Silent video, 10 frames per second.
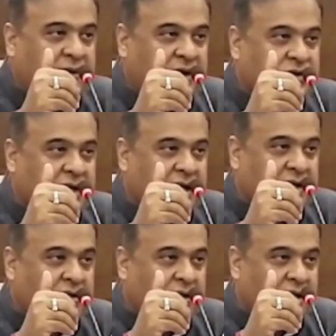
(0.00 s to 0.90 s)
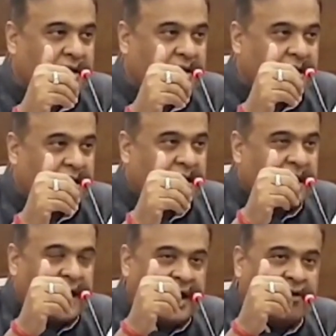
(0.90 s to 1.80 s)
Viksha Andolan,
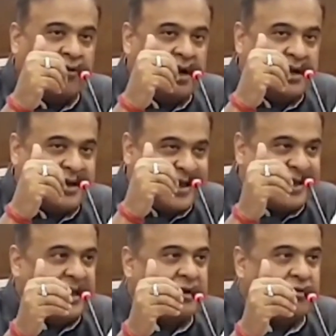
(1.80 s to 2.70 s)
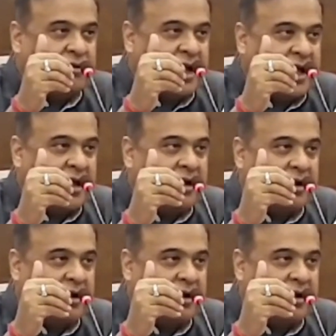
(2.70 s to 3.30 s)
and we'll take it to the